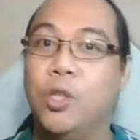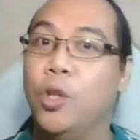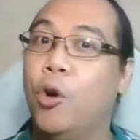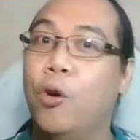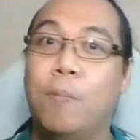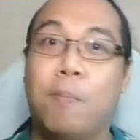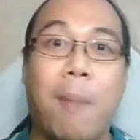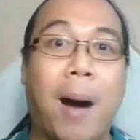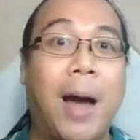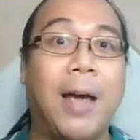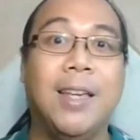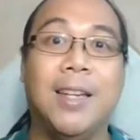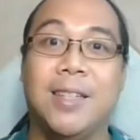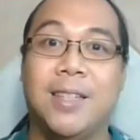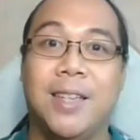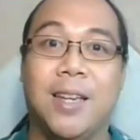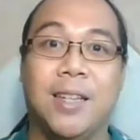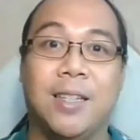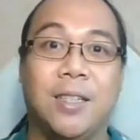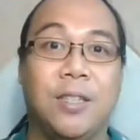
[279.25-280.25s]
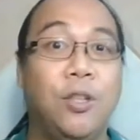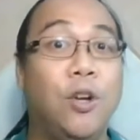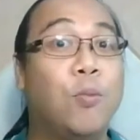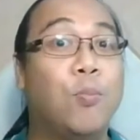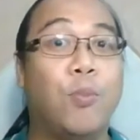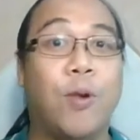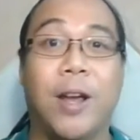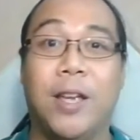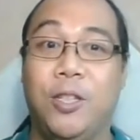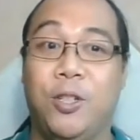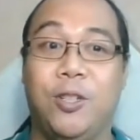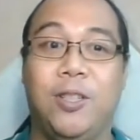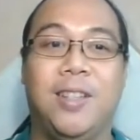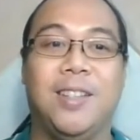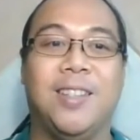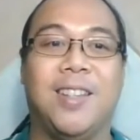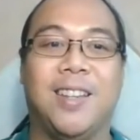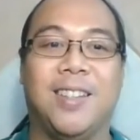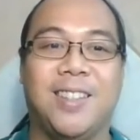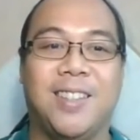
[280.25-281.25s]
no biases, no
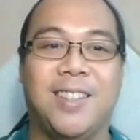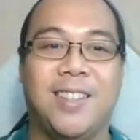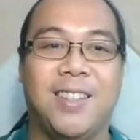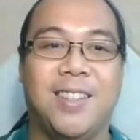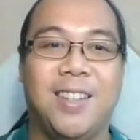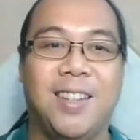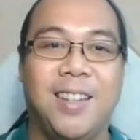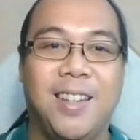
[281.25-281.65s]
prejudices.